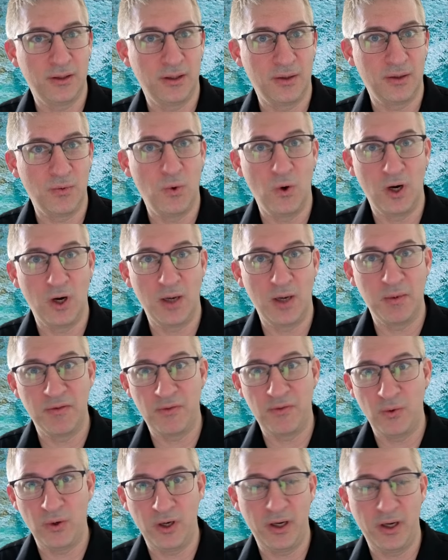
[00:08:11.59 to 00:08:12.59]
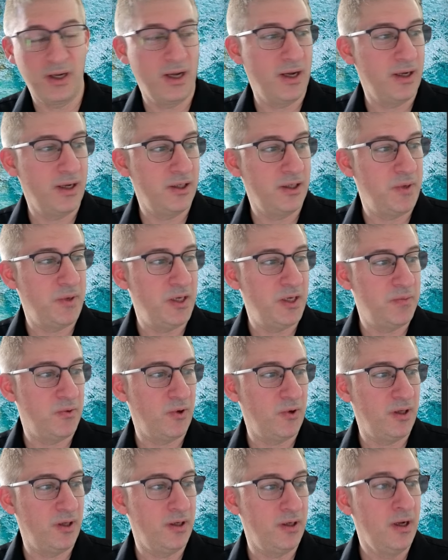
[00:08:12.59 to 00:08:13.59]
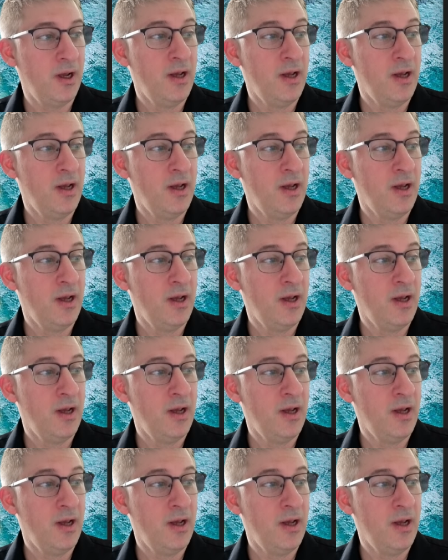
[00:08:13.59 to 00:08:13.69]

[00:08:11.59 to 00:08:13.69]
Warhammer 40K Space Marine